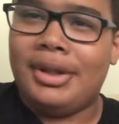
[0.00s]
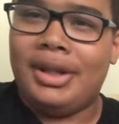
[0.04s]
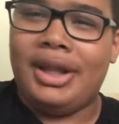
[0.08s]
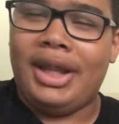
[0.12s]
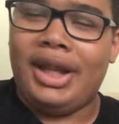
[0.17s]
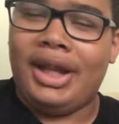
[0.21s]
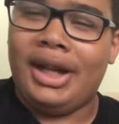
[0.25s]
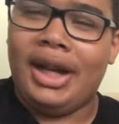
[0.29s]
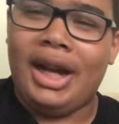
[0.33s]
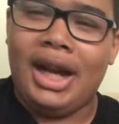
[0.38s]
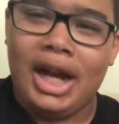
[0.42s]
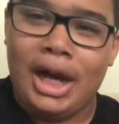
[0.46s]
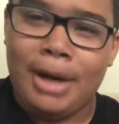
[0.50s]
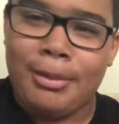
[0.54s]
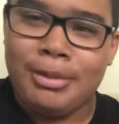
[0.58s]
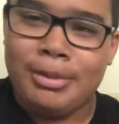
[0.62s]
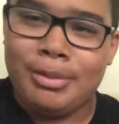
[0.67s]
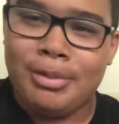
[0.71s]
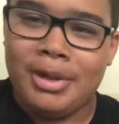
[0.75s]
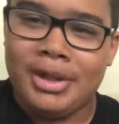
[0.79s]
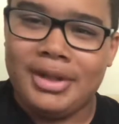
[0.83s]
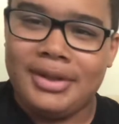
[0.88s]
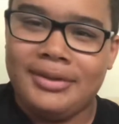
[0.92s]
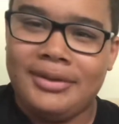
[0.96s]
like Hobbs'
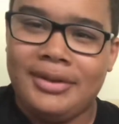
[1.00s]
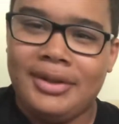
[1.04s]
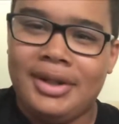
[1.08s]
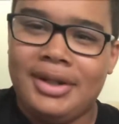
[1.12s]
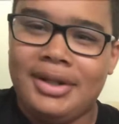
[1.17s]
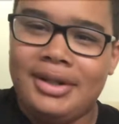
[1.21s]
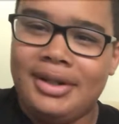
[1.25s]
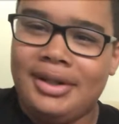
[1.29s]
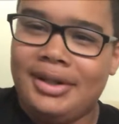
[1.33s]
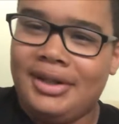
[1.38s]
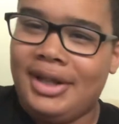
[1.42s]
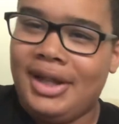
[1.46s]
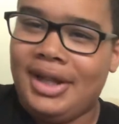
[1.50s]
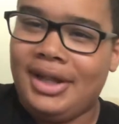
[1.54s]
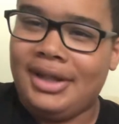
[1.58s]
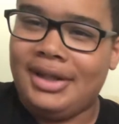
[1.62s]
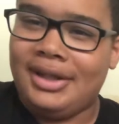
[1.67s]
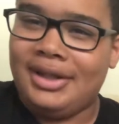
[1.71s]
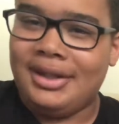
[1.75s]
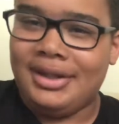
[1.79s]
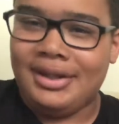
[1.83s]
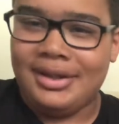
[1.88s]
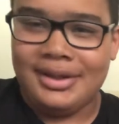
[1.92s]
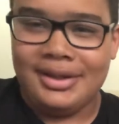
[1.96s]
best friend, and like
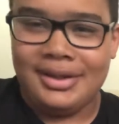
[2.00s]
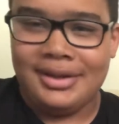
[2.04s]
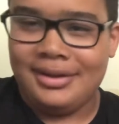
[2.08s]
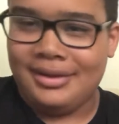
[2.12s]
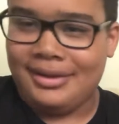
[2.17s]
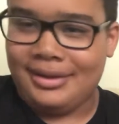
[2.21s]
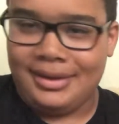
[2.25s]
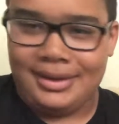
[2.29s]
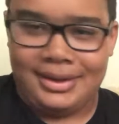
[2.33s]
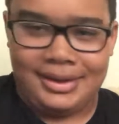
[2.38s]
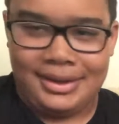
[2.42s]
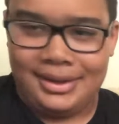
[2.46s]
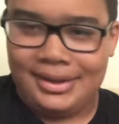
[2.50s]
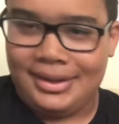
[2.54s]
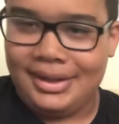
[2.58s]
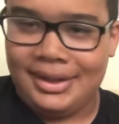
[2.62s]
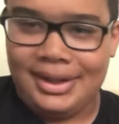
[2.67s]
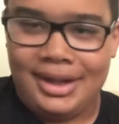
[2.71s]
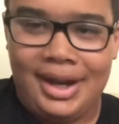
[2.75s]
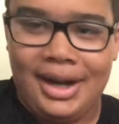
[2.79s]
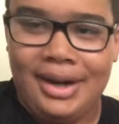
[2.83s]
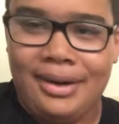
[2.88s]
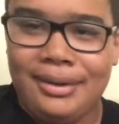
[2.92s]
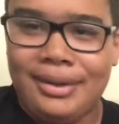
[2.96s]
he's,
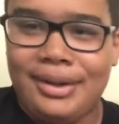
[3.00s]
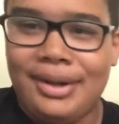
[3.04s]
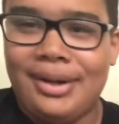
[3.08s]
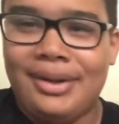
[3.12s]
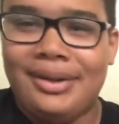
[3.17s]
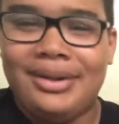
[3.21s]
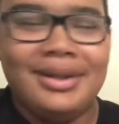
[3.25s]
I don't